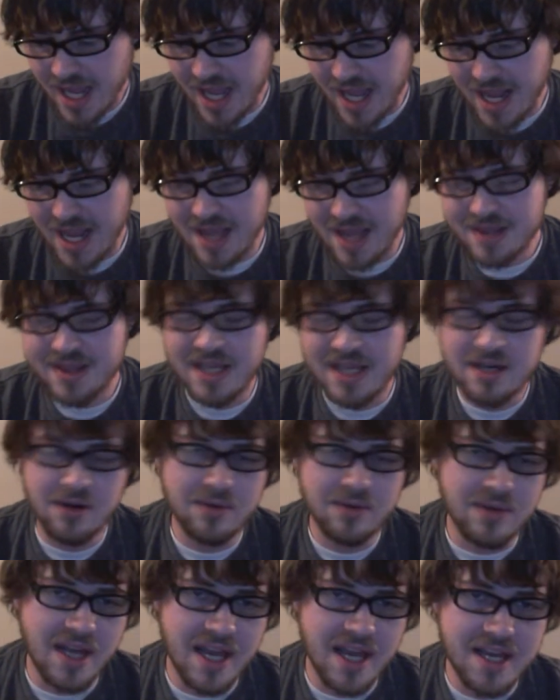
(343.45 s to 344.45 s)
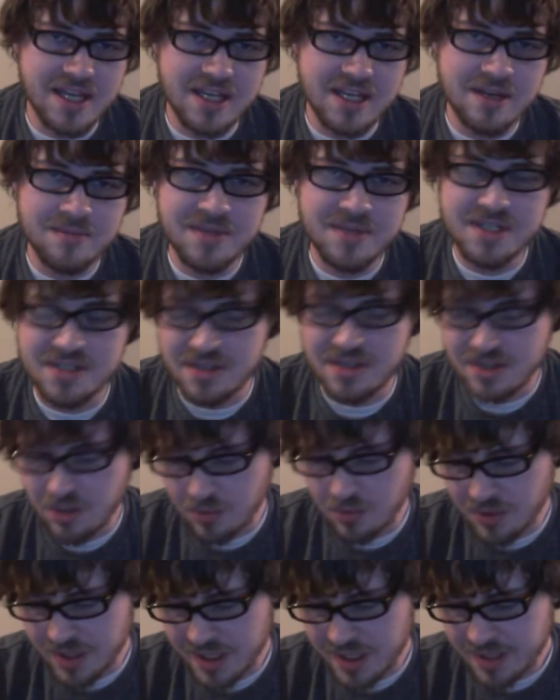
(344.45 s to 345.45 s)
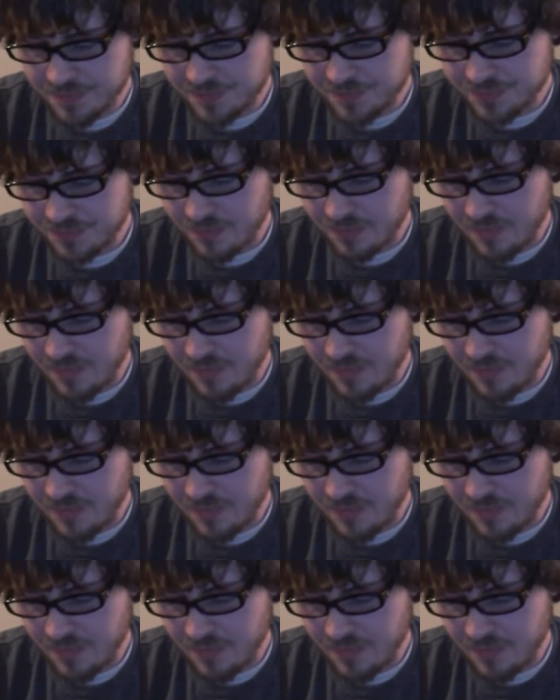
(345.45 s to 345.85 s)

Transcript: And they don't like him. He's annoying.